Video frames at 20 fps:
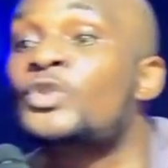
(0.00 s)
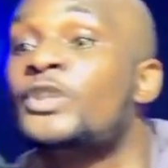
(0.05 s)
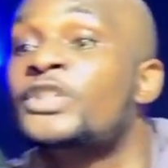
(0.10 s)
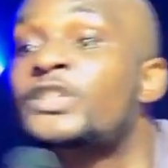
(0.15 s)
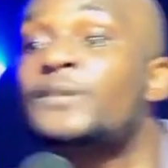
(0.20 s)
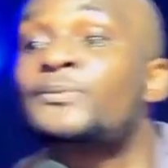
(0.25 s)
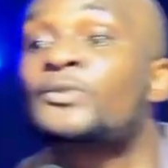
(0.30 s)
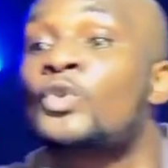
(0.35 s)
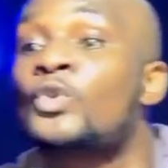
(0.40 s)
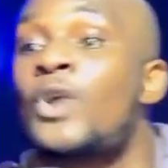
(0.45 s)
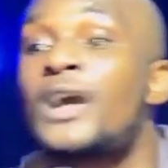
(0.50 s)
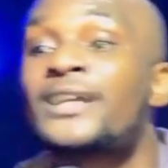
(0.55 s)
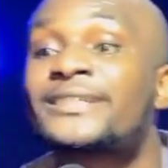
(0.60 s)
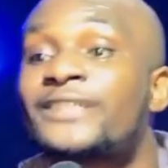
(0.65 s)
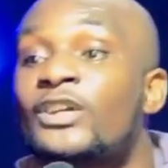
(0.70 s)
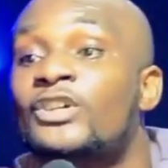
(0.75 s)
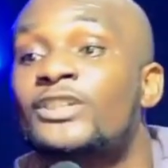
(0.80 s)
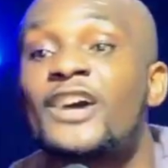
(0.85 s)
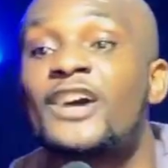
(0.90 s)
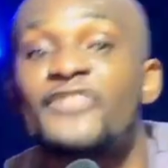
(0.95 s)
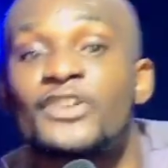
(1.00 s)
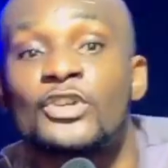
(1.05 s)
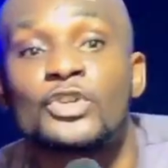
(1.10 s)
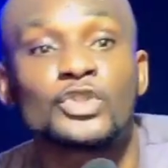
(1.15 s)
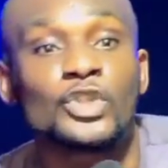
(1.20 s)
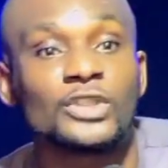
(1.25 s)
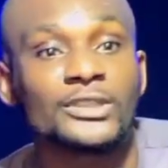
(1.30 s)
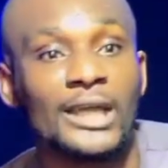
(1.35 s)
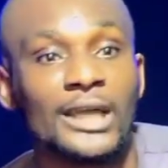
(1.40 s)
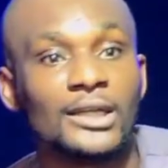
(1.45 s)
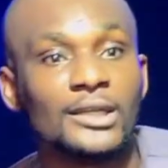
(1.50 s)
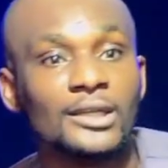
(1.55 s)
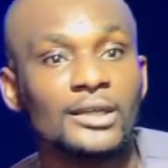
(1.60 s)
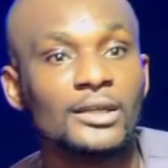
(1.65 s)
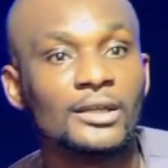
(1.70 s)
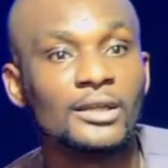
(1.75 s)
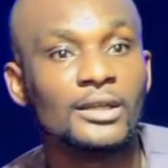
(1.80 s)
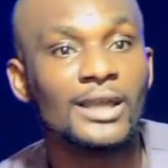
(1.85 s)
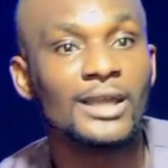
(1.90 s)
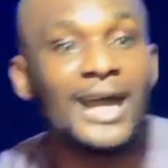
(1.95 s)
first to Egypt to go and stay under Pharaoh's daughter
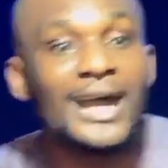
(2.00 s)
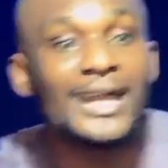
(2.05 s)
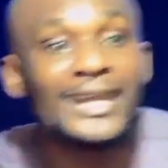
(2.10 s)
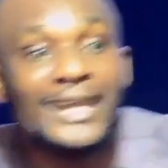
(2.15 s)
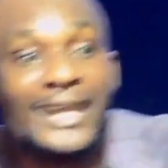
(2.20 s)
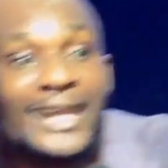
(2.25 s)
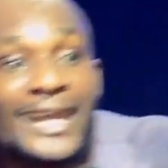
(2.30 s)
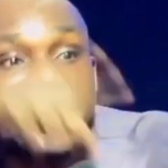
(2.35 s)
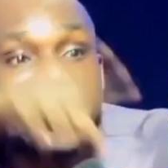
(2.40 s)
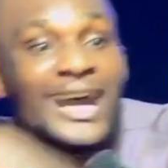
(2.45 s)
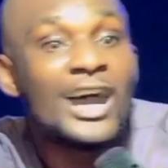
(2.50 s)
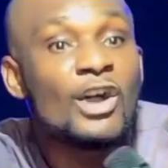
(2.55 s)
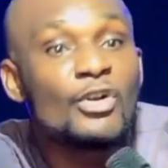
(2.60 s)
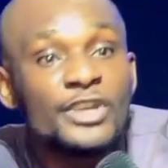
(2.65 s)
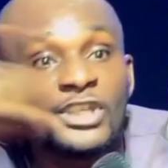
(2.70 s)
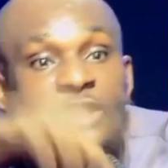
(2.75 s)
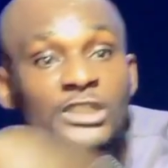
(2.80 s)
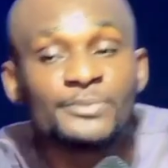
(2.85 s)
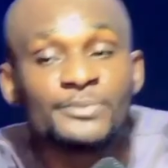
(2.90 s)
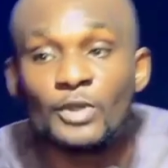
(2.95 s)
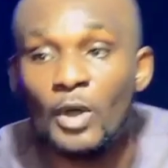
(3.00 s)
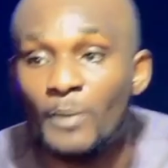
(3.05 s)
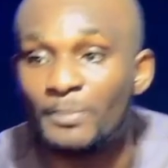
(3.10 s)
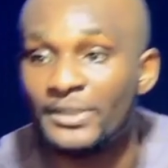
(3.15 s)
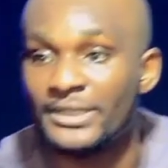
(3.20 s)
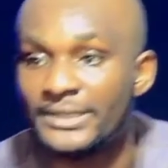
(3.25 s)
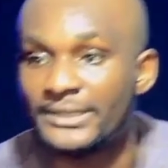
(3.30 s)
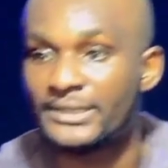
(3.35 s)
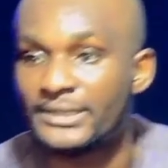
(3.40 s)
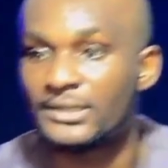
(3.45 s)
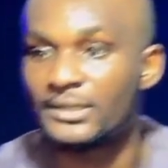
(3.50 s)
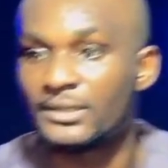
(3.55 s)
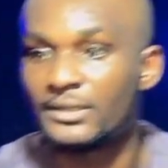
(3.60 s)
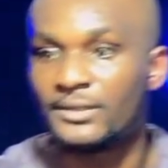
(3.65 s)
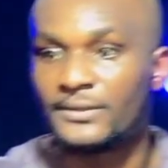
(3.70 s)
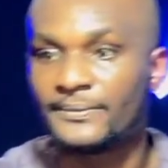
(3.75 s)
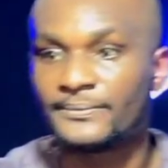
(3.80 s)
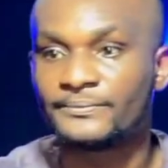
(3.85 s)
and learn how Egypt operates.